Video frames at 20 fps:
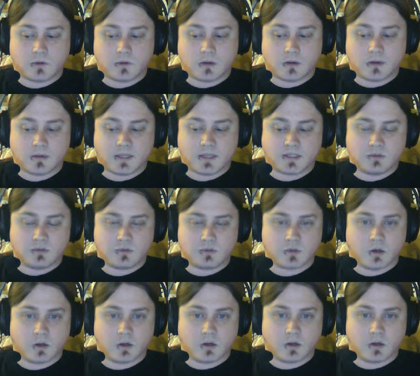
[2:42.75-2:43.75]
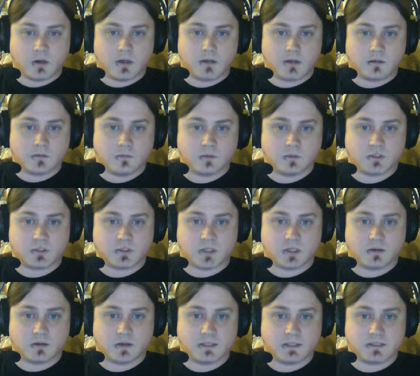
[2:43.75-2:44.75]
lets you draw a card, which
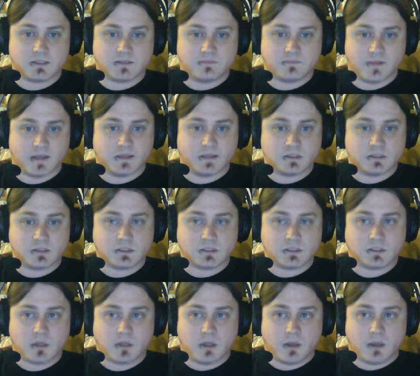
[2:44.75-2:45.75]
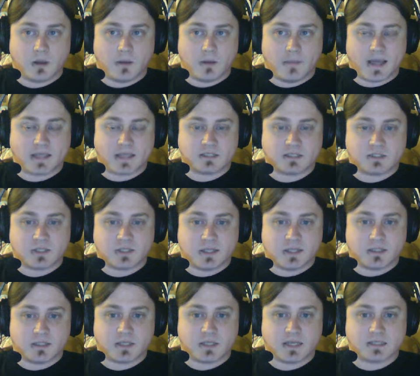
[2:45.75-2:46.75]
generates advantage. Mass
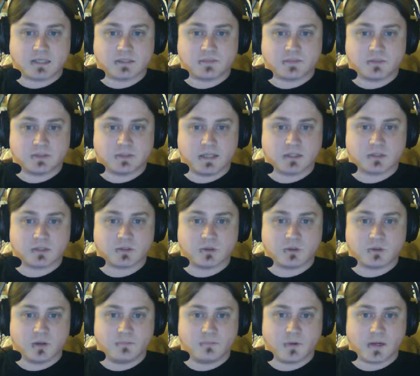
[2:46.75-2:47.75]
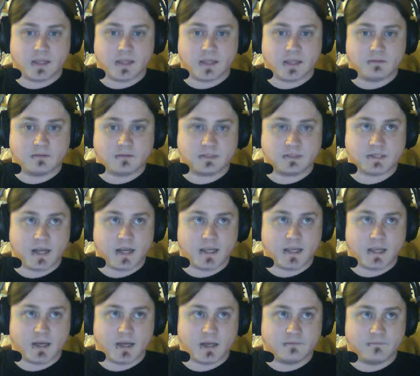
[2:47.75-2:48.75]
Change has a potential of bringing out
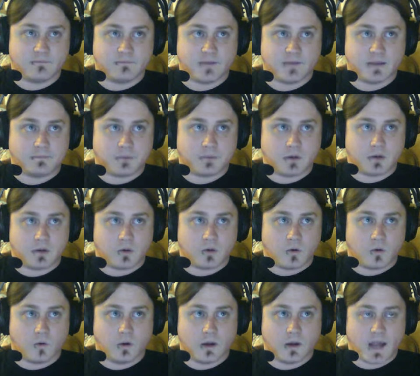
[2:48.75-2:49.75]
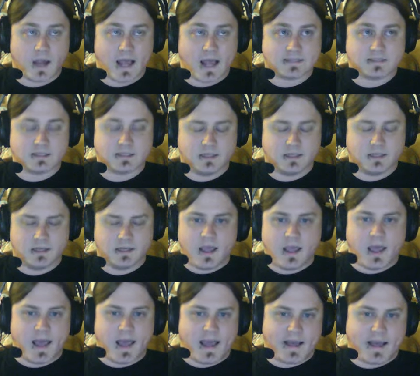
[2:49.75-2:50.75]
Dion, Vapor, or Acid.
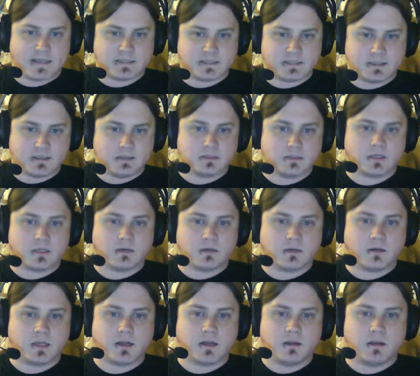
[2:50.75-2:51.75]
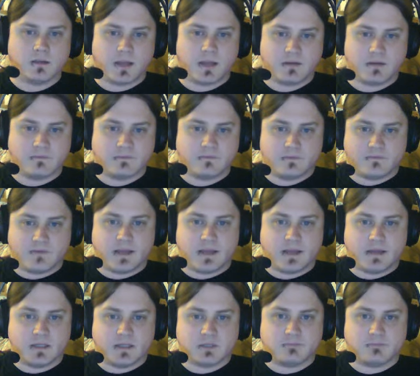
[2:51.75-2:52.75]
Acid can generate a lot of
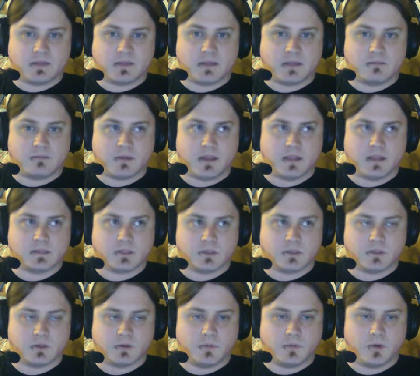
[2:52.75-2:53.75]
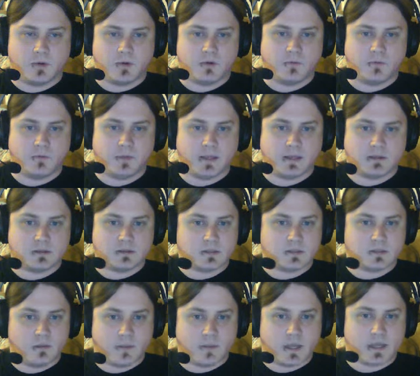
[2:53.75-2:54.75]
advantage, but that relies on your opponent being a
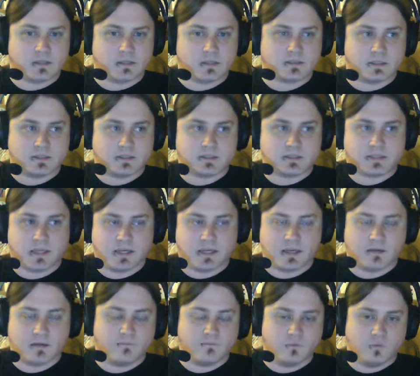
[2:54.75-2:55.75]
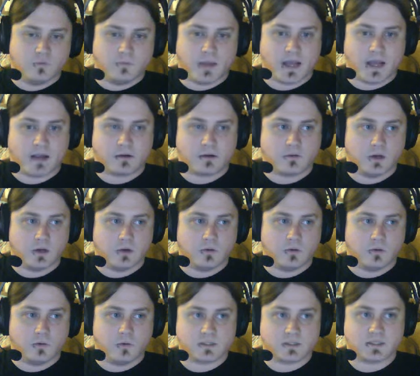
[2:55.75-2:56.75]
dumbass and setting a full back
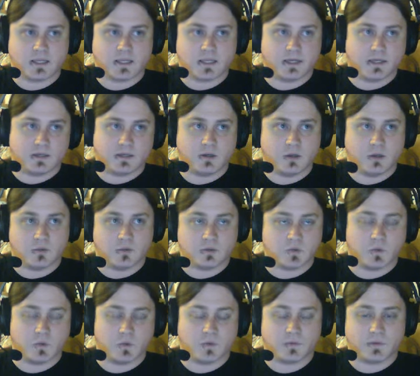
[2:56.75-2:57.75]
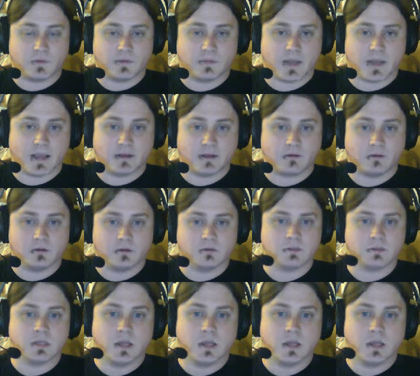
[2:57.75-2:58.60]
row or setting, 2 or 3 back rows